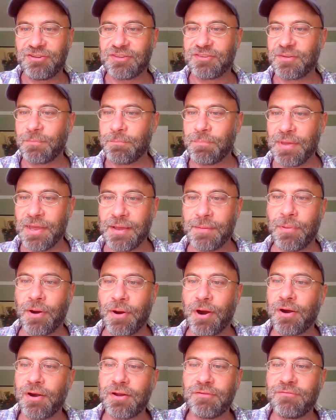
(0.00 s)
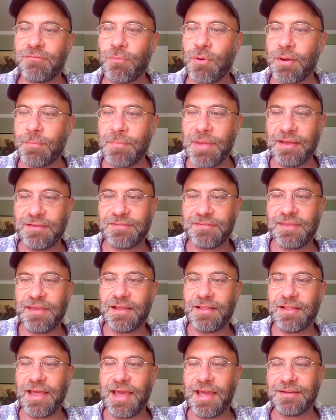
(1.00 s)
It's a big part of what makes the
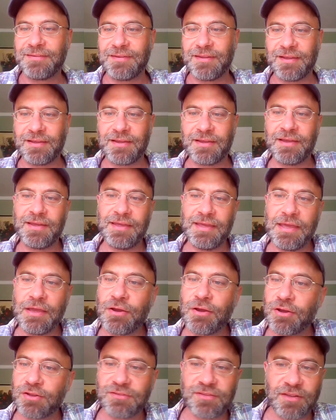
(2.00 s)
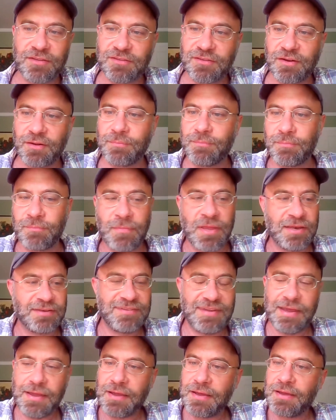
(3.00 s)
Atlantic ecosystem
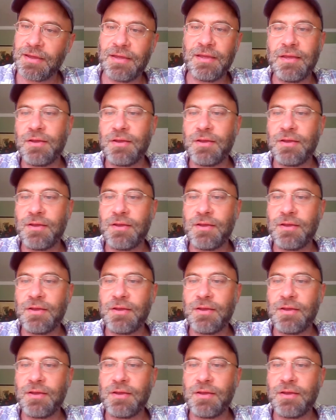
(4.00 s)
tick,